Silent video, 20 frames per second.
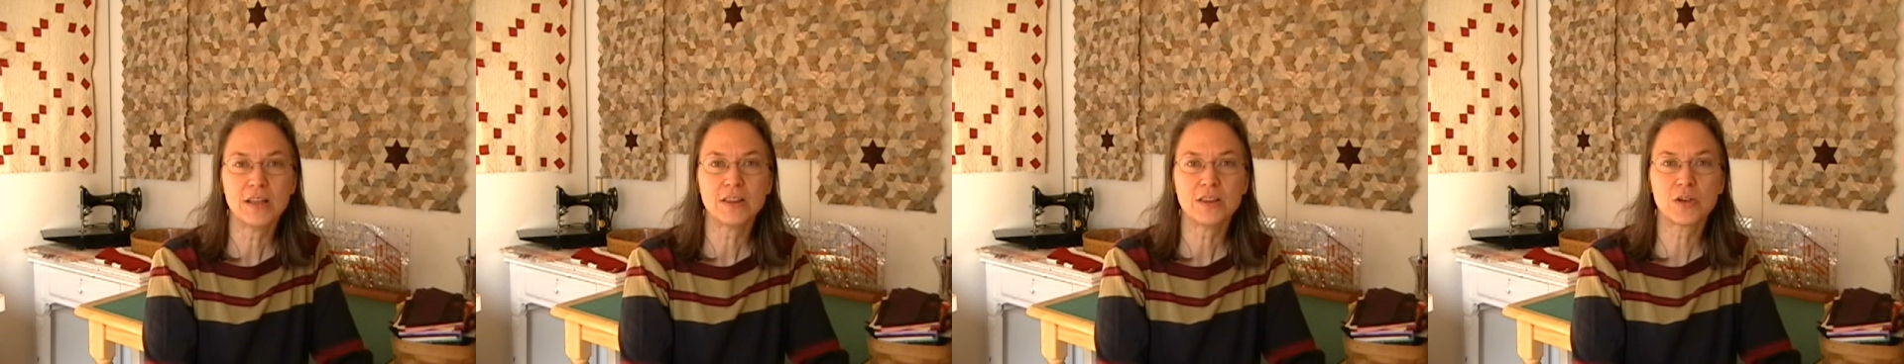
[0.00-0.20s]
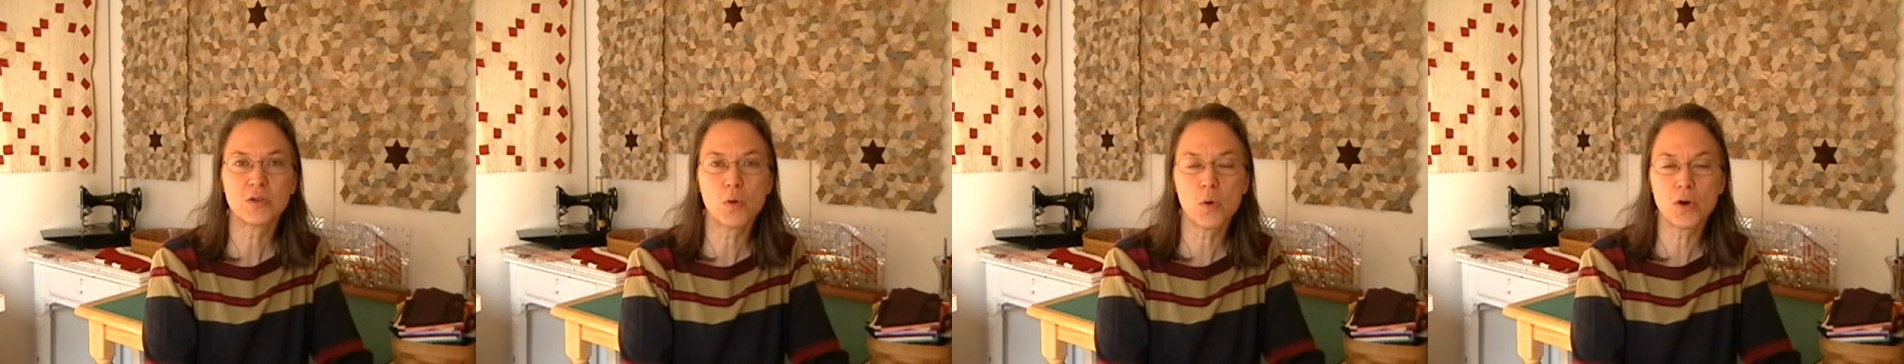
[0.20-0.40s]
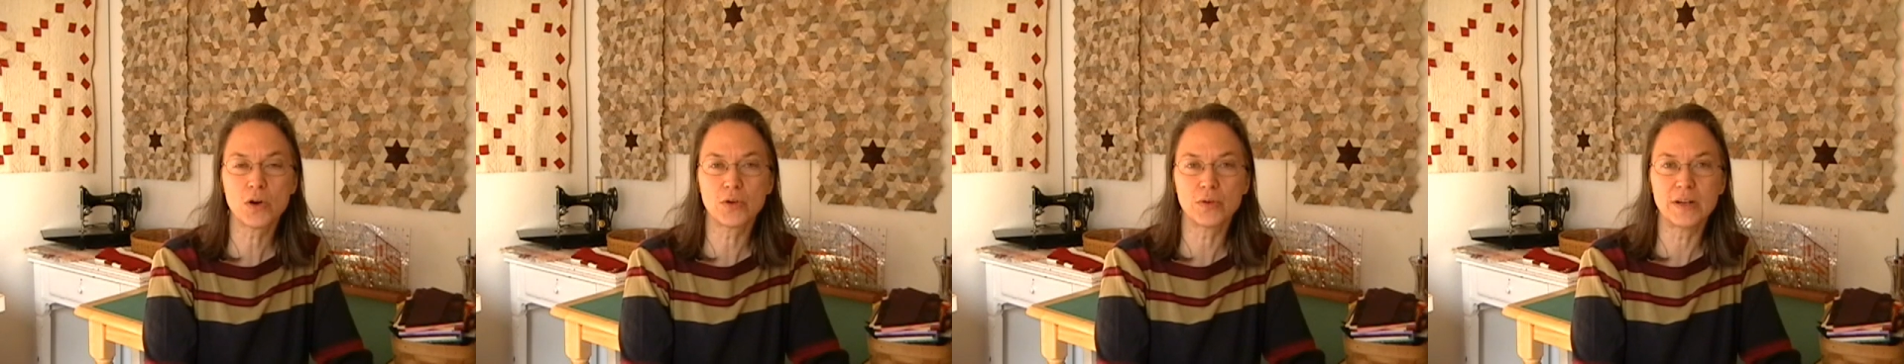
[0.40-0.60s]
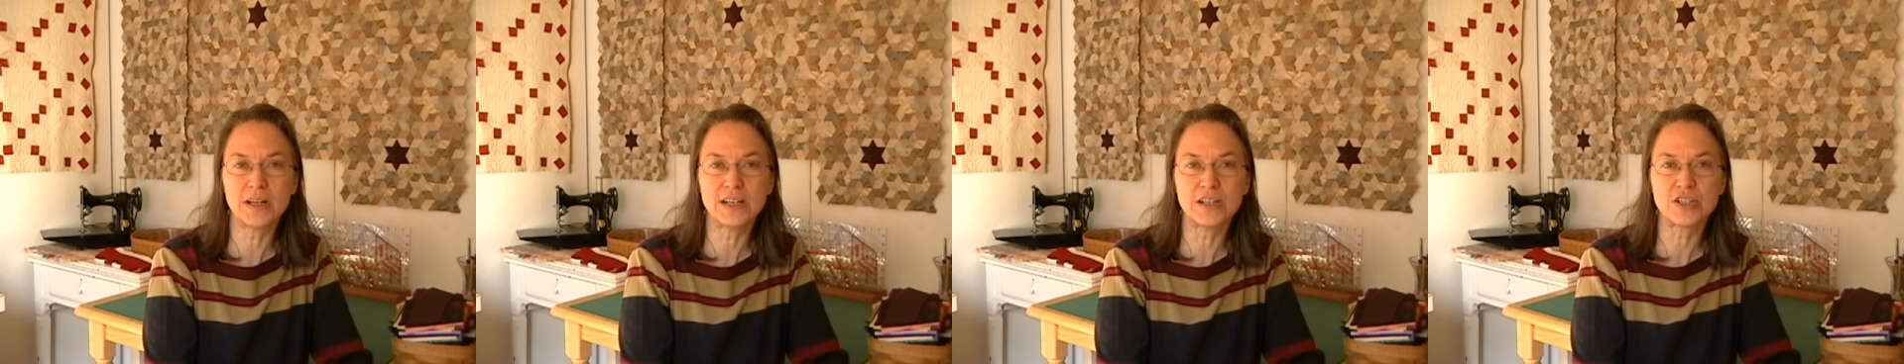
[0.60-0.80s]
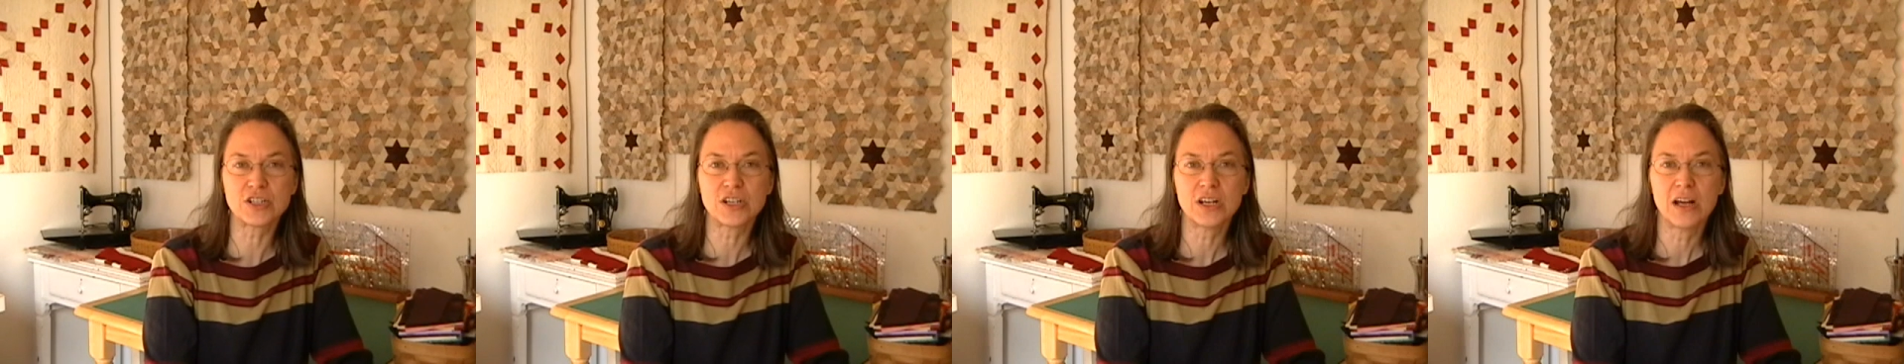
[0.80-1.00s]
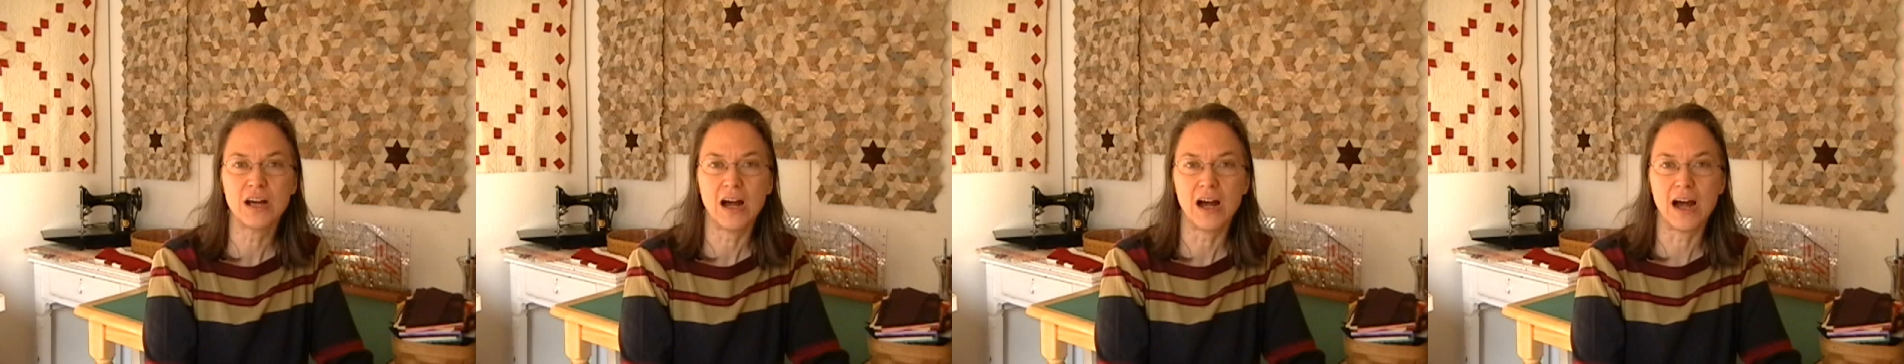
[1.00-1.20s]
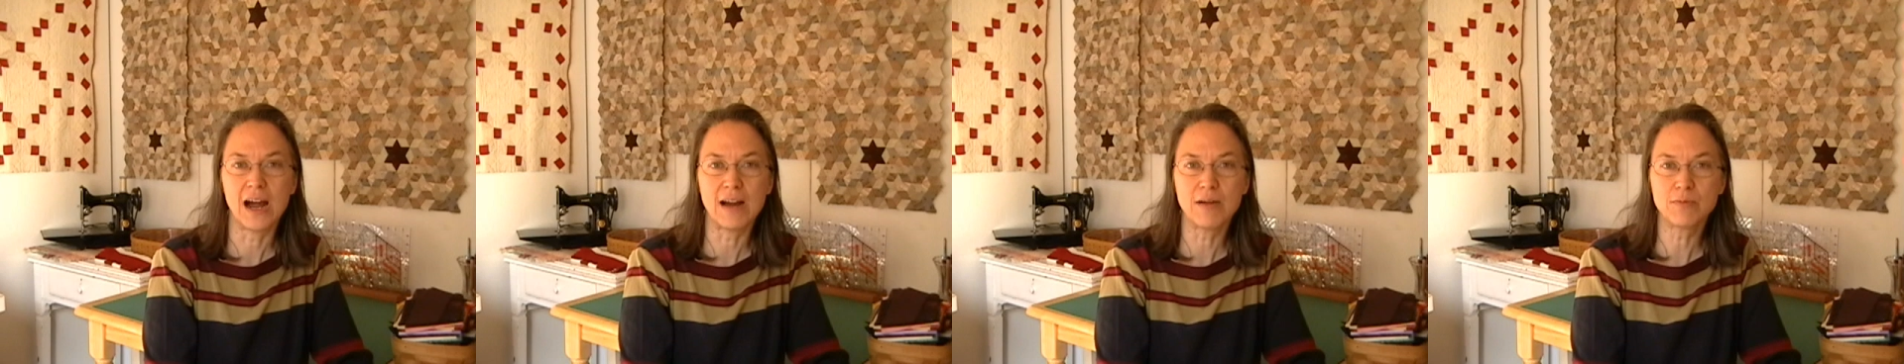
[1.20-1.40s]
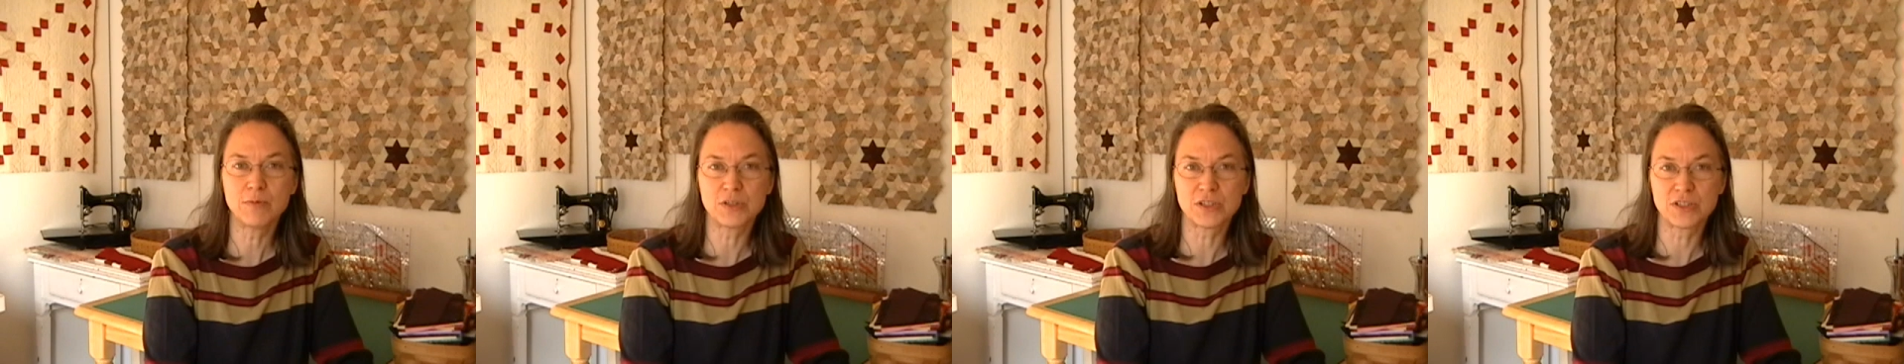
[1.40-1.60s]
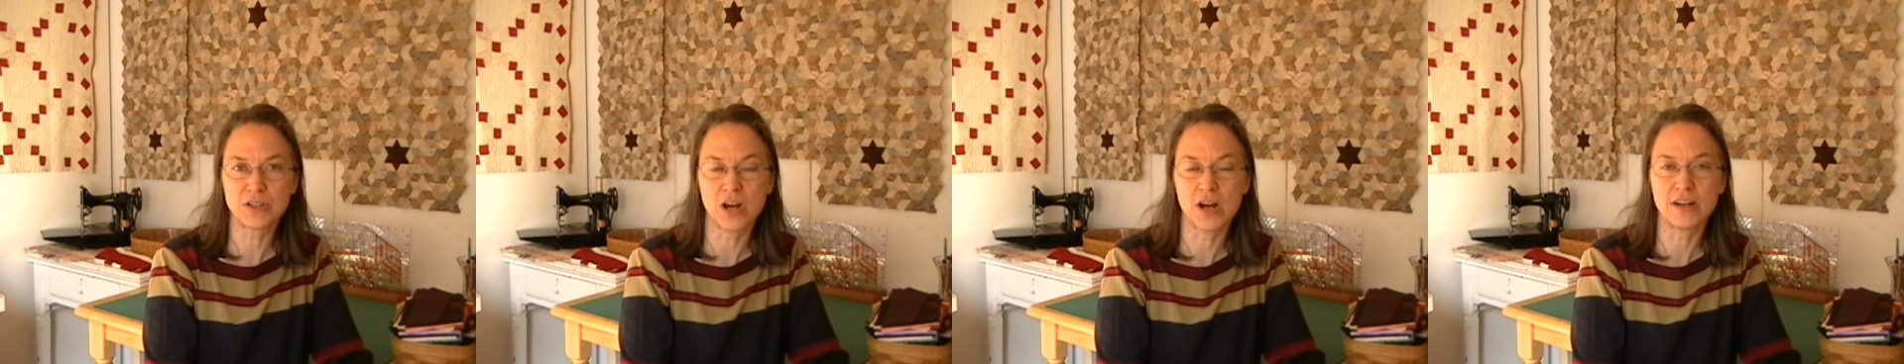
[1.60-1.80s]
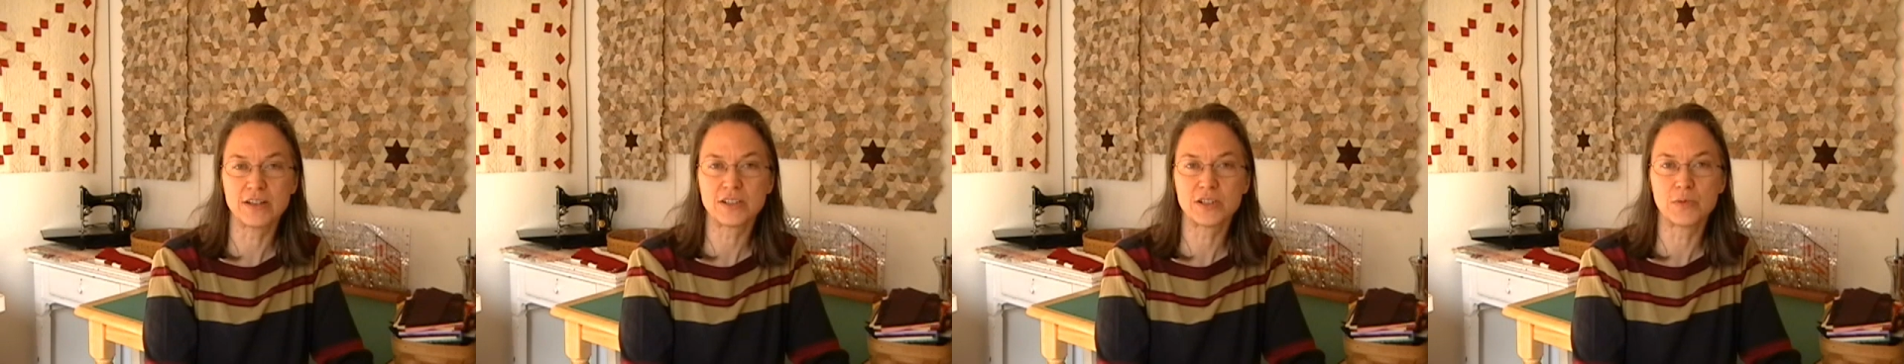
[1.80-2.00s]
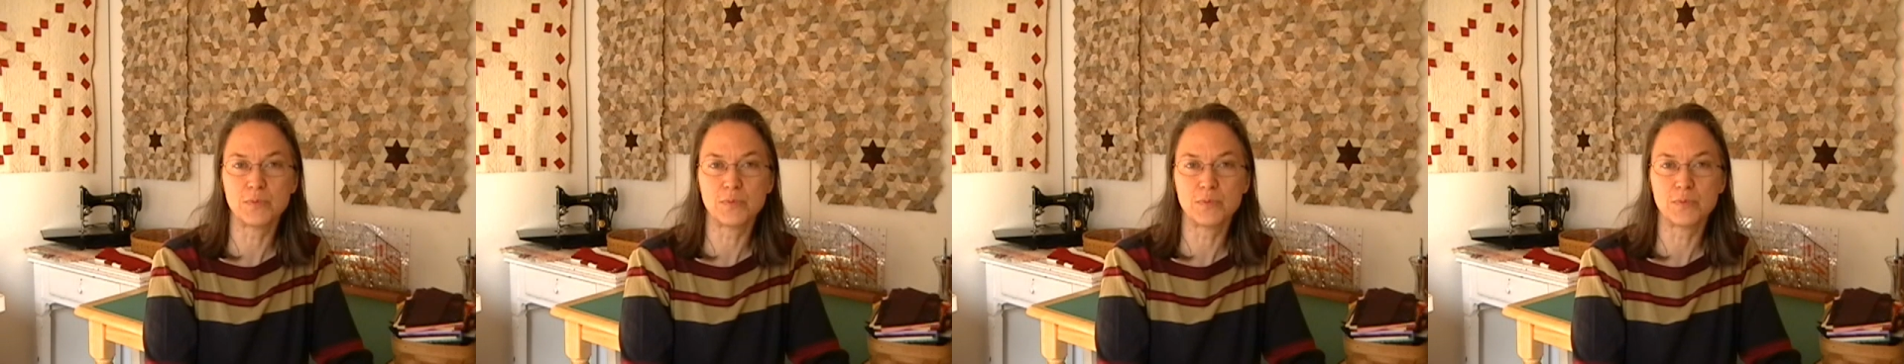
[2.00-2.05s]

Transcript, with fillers: The 1/4 inch I was taught